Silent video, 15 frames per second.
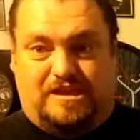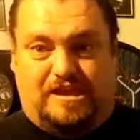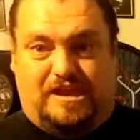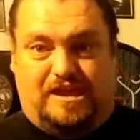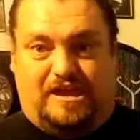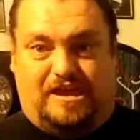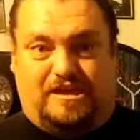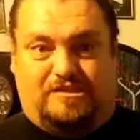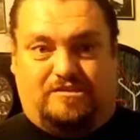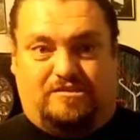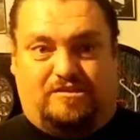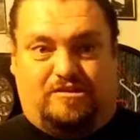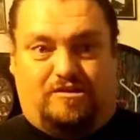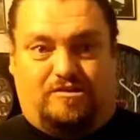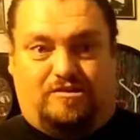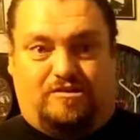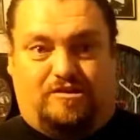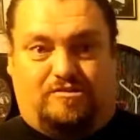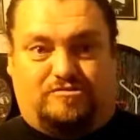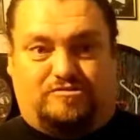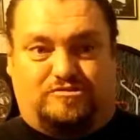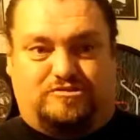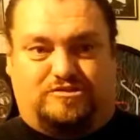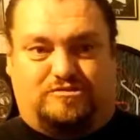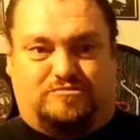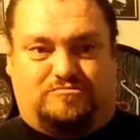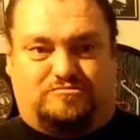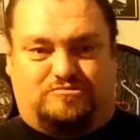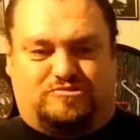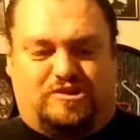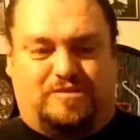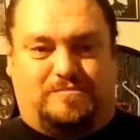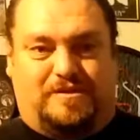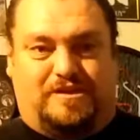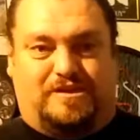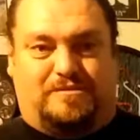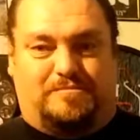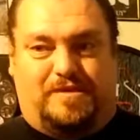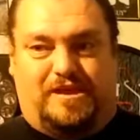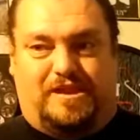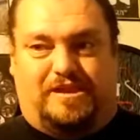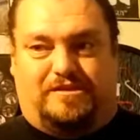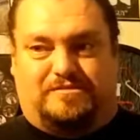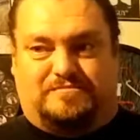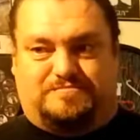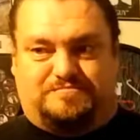And Arthur's, trying to be a comedian.